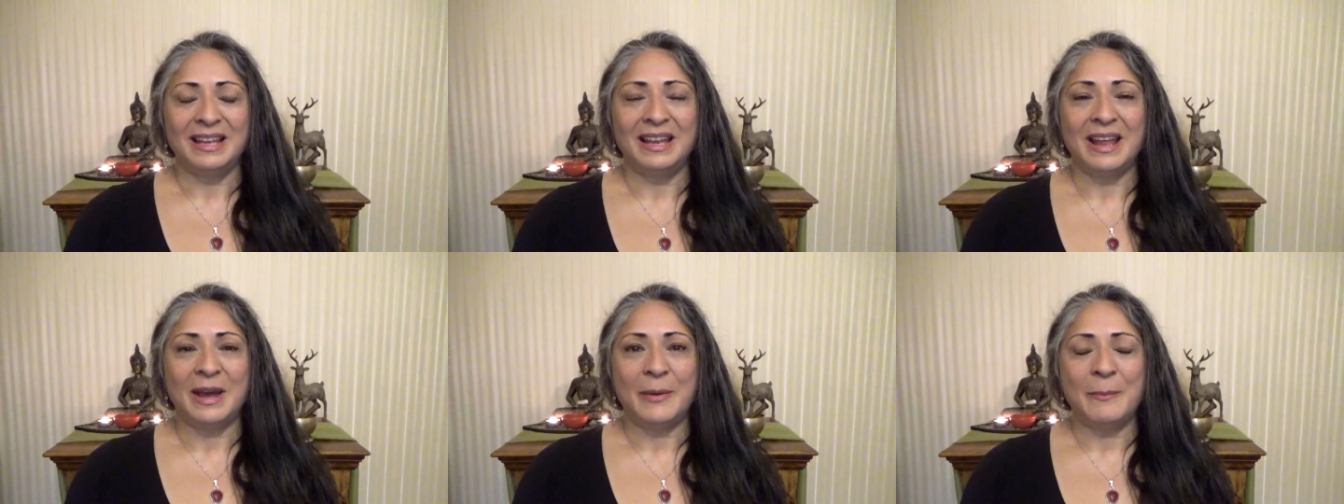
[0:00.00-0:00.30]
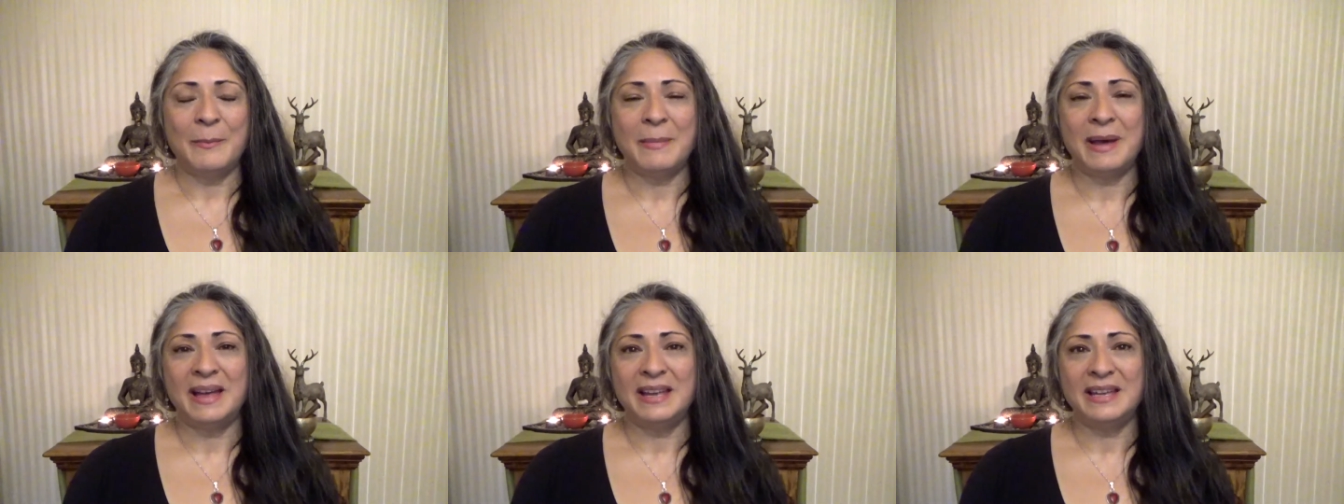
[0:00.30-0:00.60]
Now,
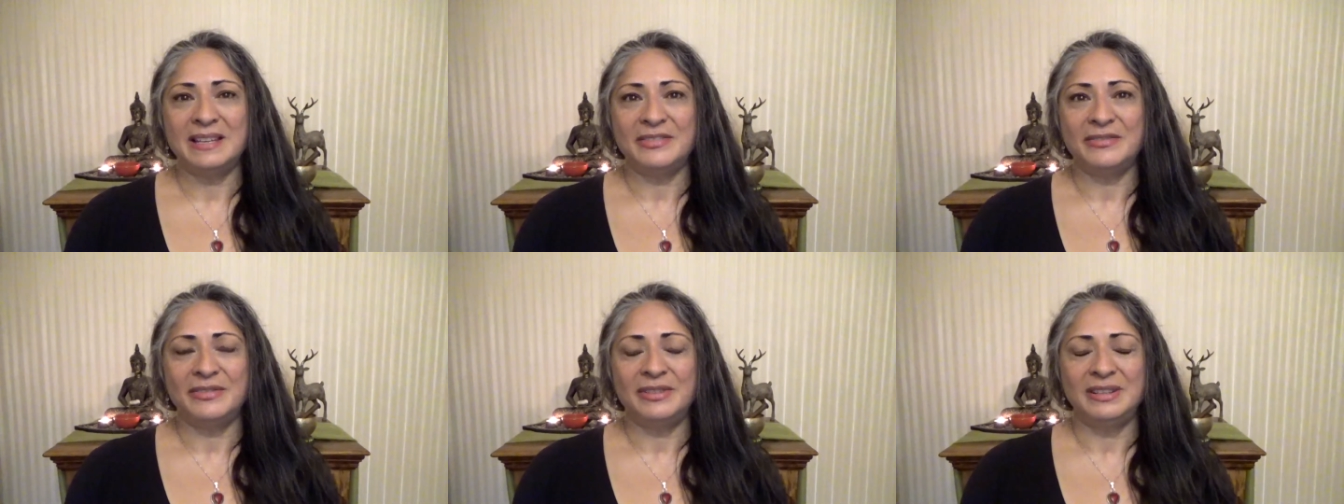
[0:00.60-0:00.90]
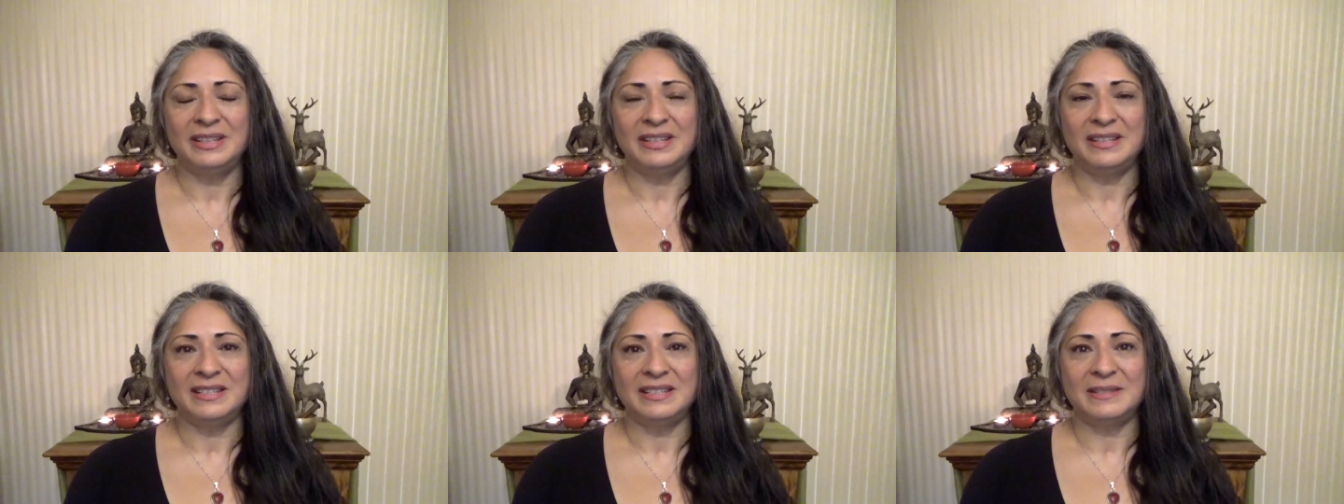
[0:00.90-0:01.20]

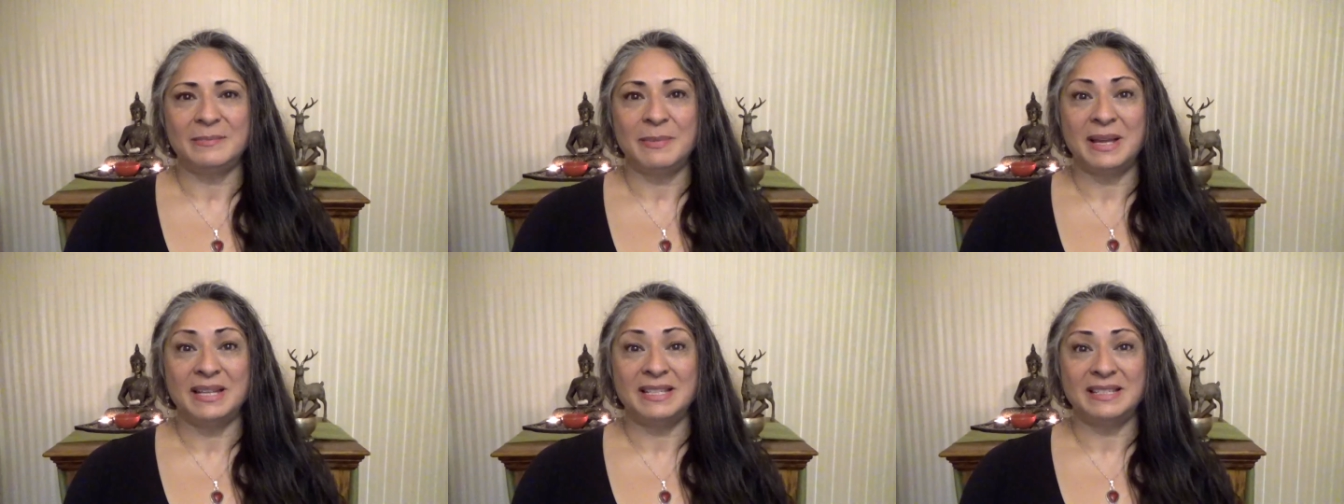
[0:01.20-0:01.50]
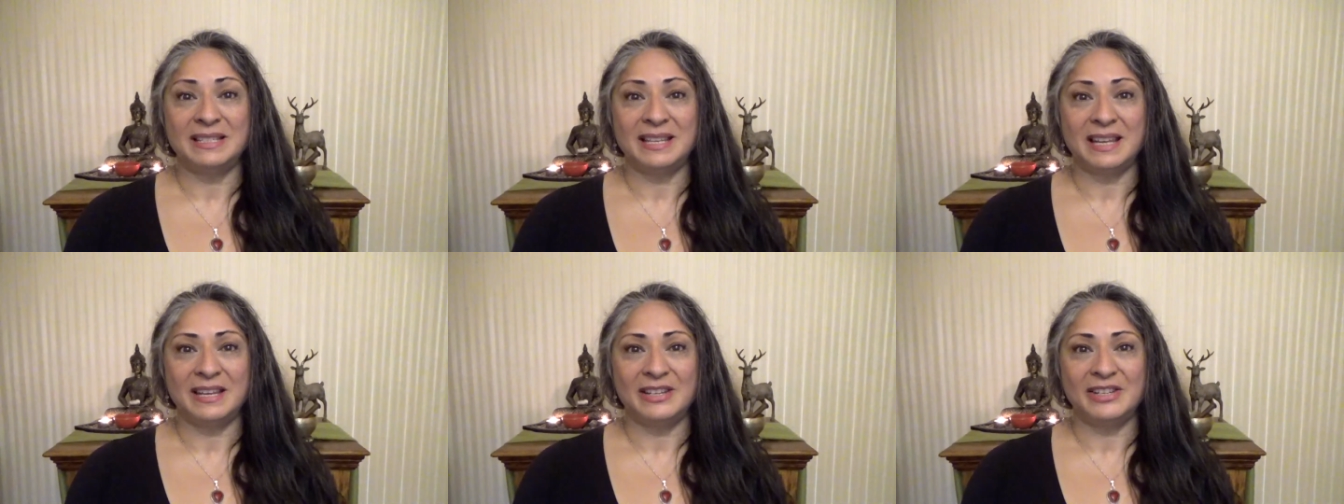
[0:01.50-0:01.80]
mindfulness
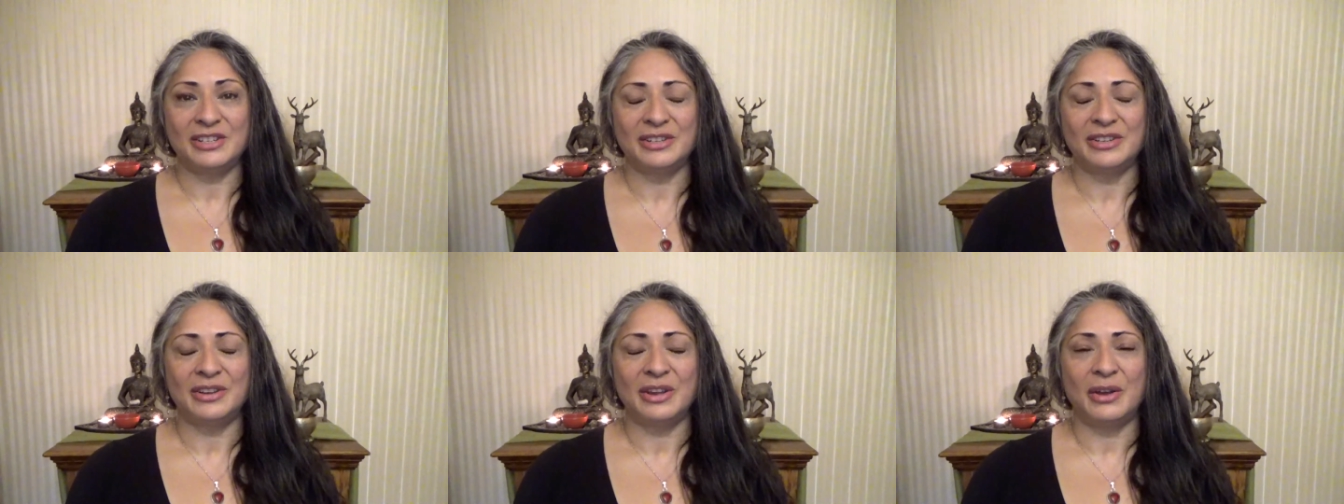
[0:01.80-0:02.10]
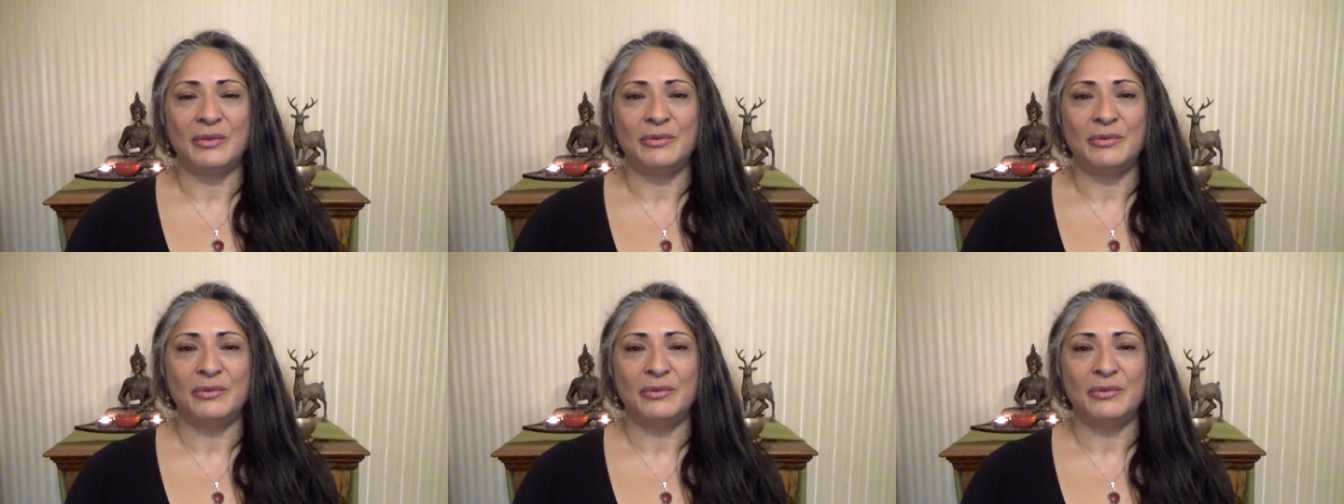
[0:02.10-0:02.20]
meditation